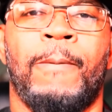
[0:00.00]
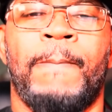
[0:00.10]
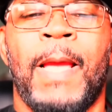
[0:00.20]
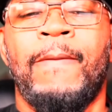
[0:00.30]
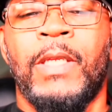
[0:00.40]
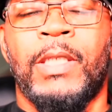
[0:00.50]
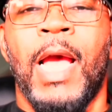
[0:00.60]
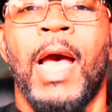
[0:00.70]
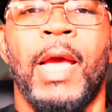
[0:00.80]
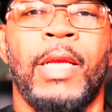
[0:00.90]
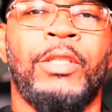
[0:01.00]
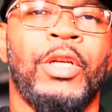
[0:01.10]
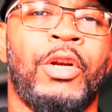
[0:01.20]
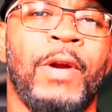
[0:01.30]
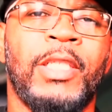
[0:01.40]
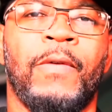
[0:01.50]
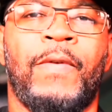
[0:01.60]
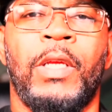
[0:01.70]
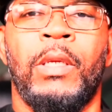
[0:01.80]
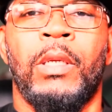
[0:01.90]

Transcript: And this guy is aggressively